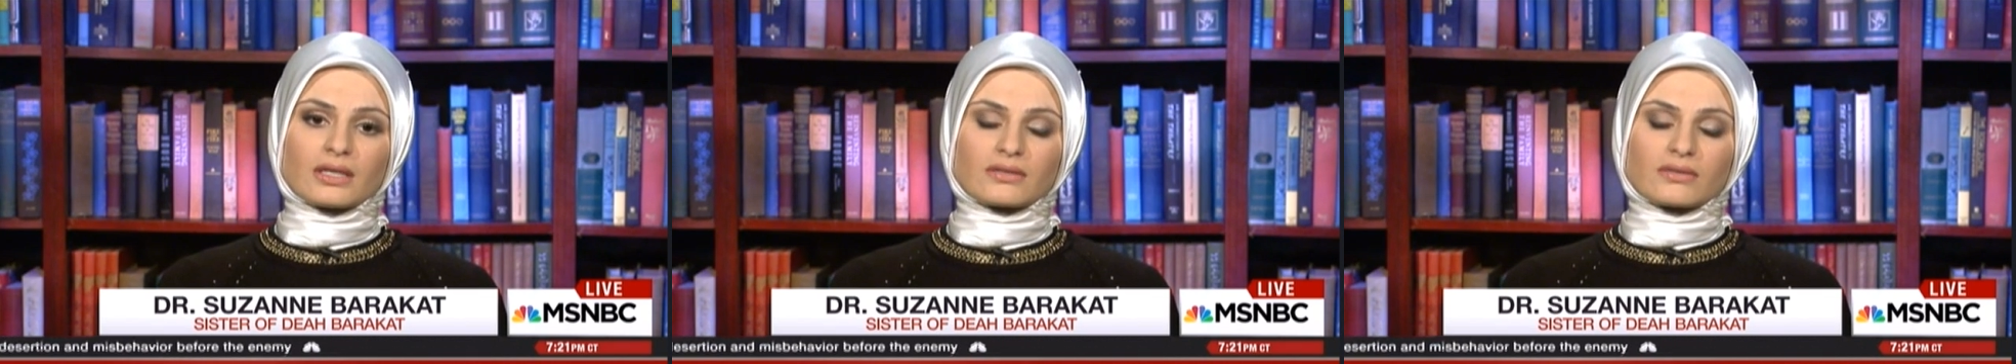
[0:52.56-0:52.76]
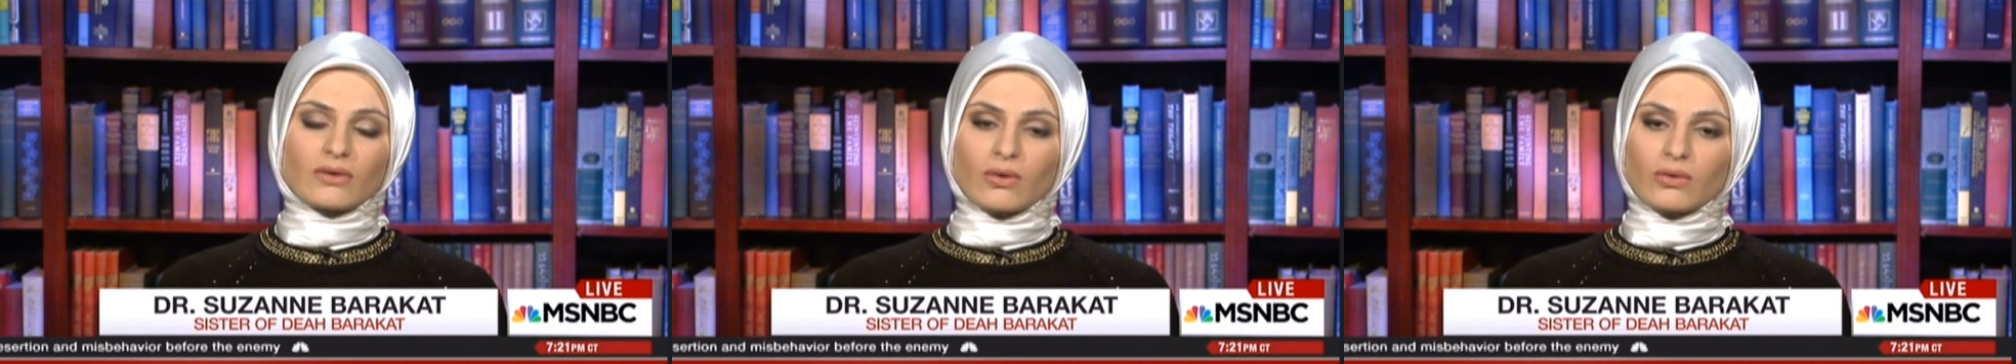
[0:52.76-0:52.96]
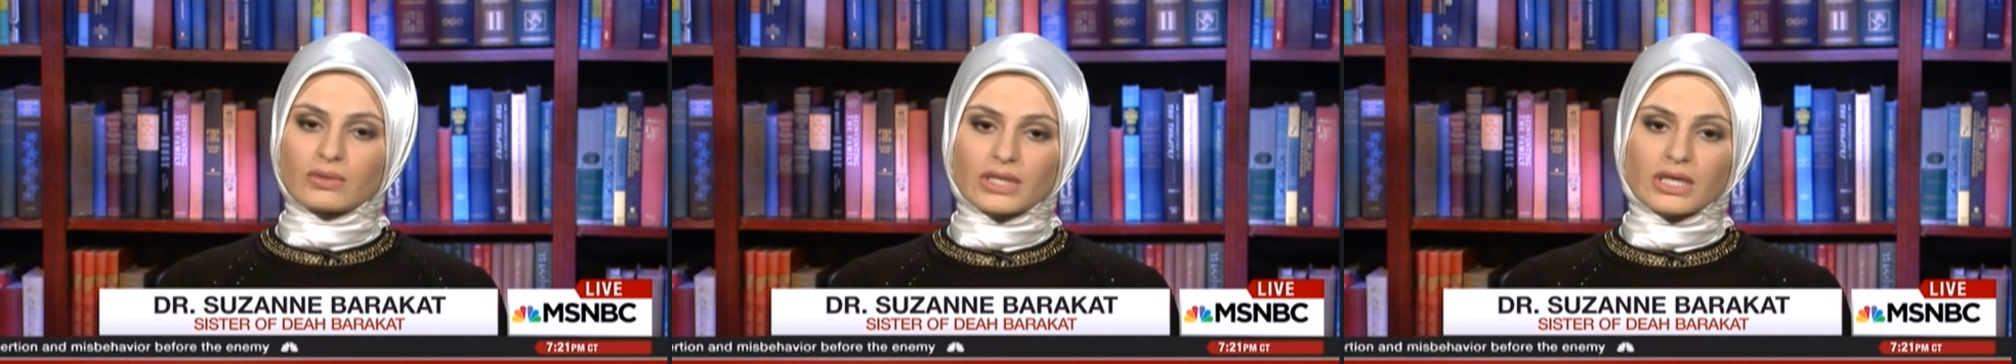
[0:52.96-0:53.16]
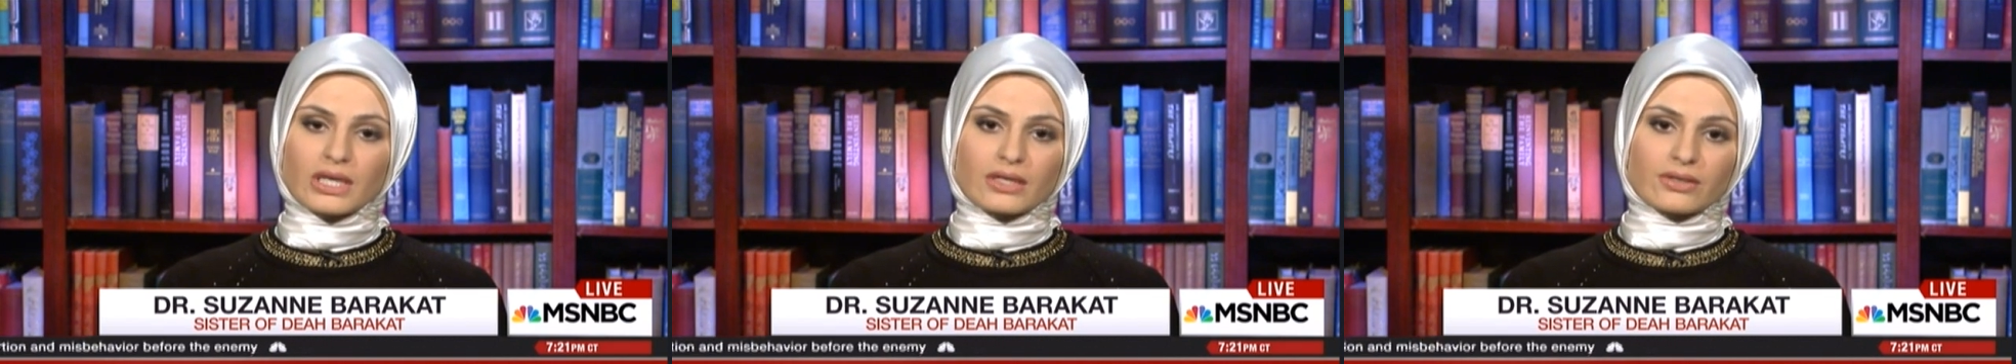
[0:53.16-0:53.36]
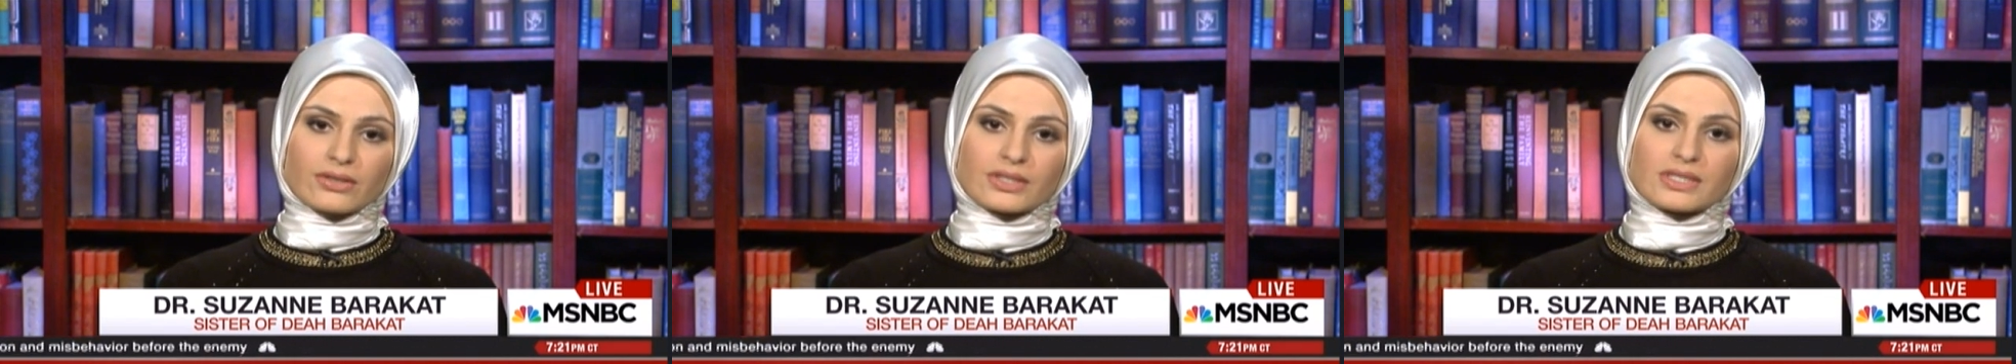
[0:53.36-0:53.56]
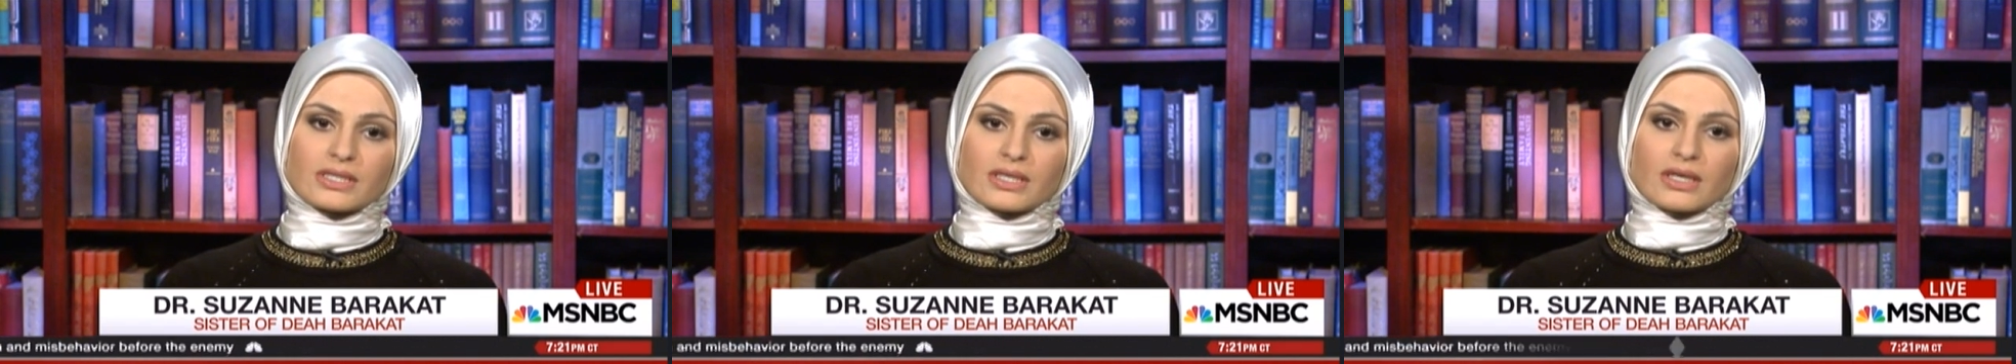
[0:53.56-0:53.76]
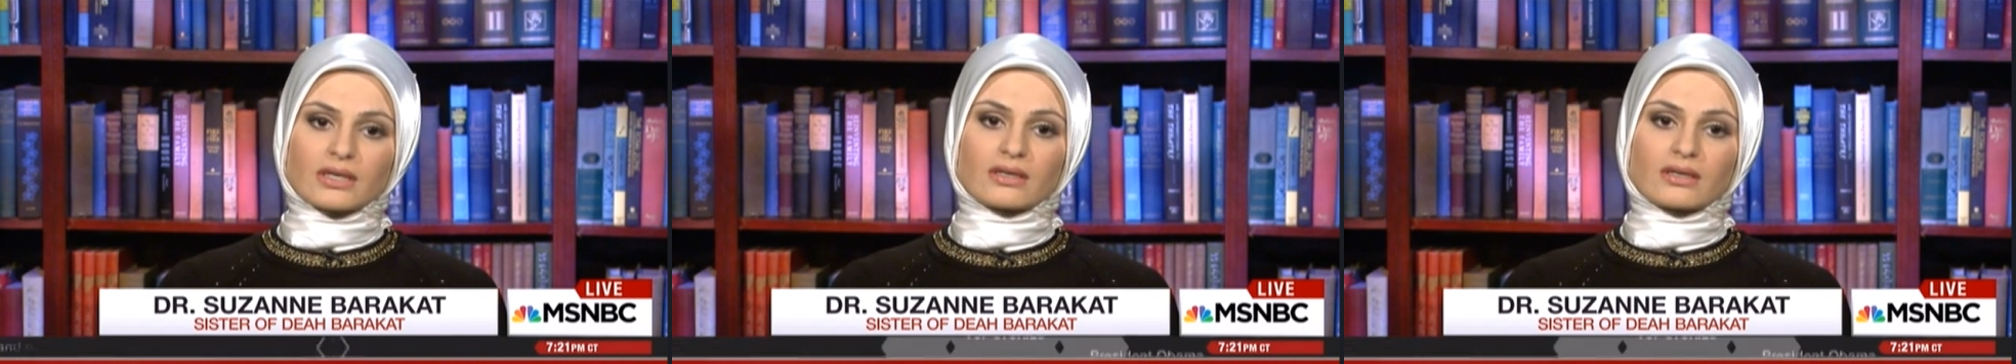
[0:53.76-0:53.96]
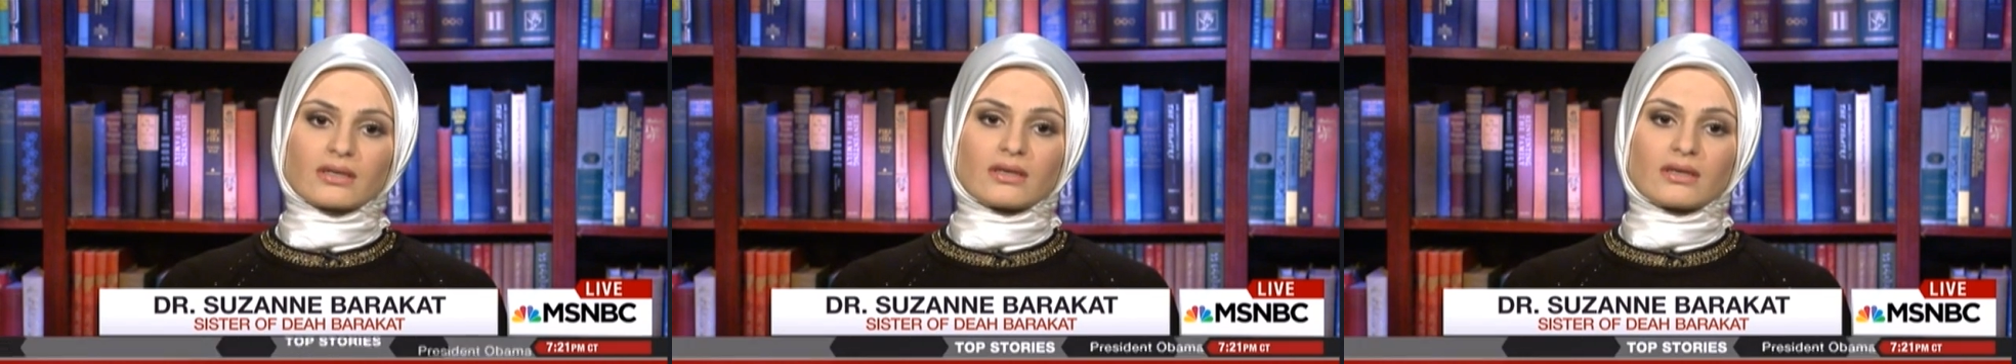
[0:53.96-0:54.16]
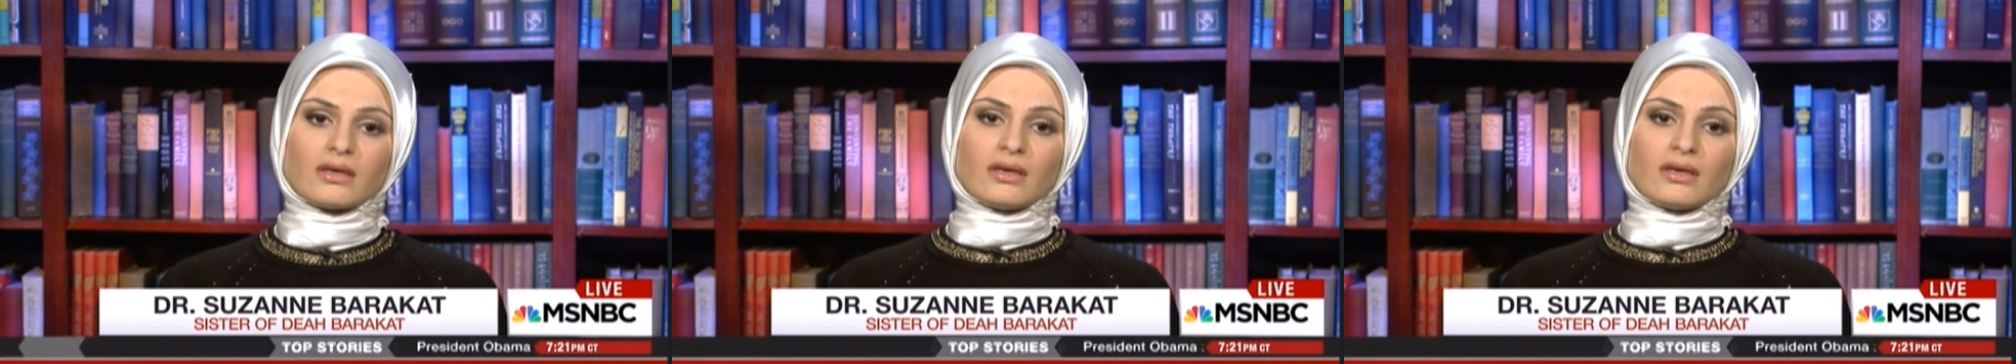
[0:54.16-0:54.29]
it's only increasing